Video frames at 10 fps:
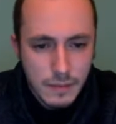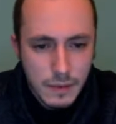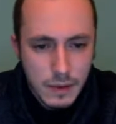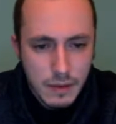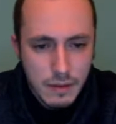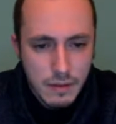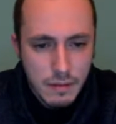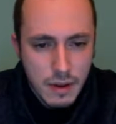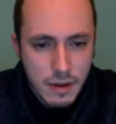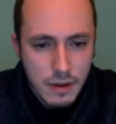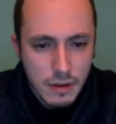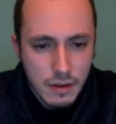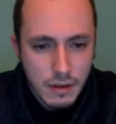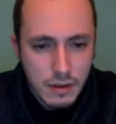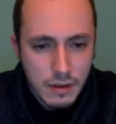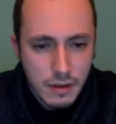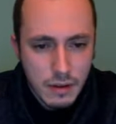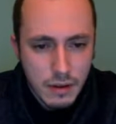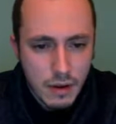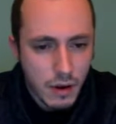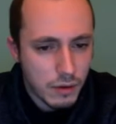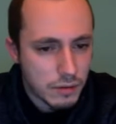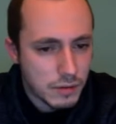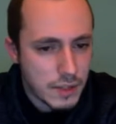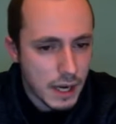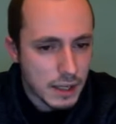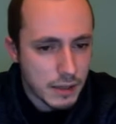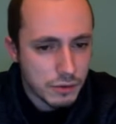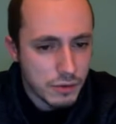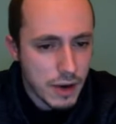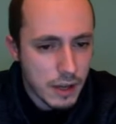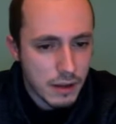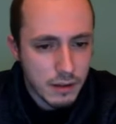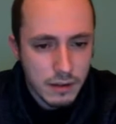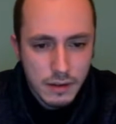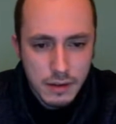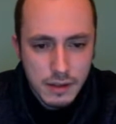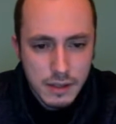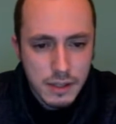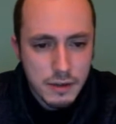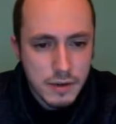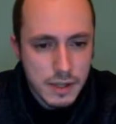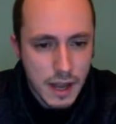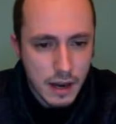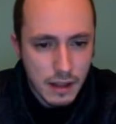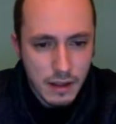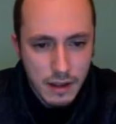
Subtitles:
e3. Oh, tactical trick. c2 is hanging.